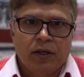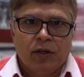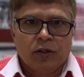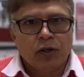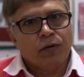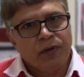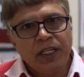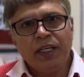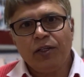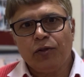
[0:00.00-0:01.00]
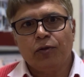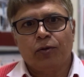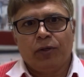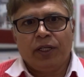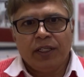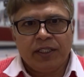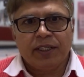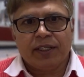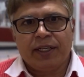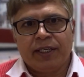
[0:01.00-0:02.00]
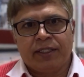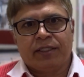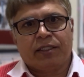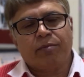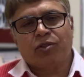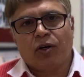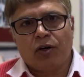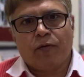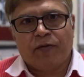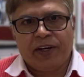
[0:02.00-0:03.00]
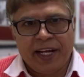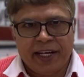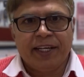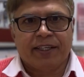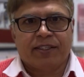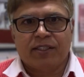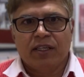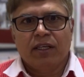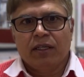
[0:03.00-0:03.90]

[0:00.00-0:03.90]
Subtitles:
So we need to integrate some sort of techniques